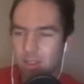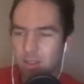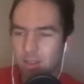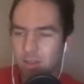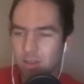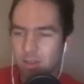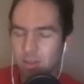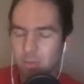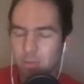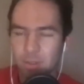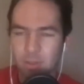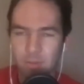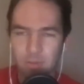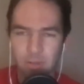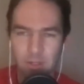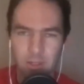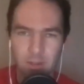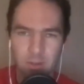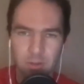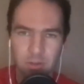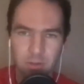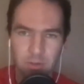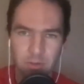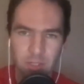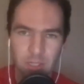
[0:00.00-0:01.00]
big fan
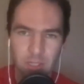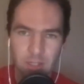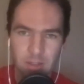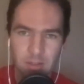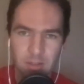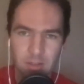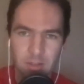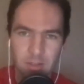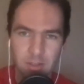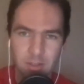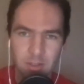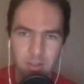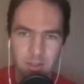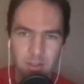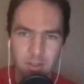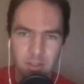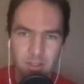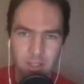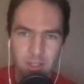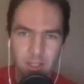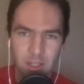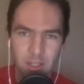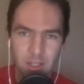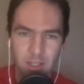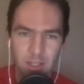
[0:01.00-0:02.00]
of Jordan Henderson,
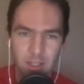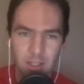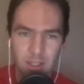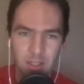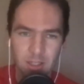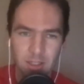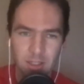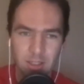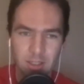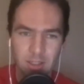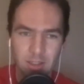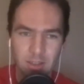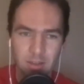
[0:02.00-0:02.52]
I